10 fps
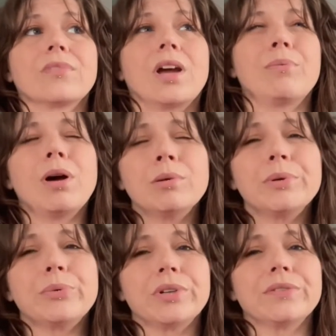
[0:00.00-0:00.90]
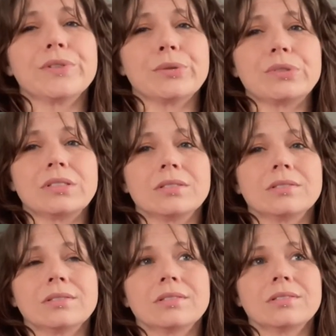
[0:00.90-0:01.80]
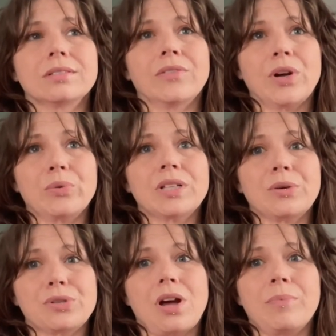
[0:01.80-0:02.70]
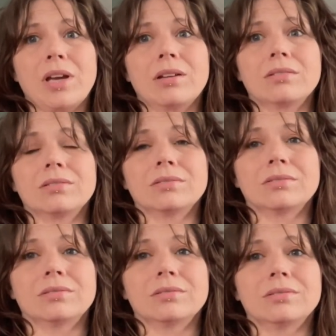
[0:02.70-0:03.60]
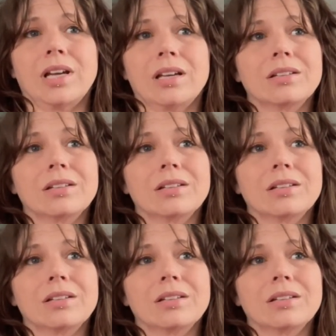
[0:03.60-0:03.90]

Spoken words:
I probably wouldn't have chosen if I was out shopping, like,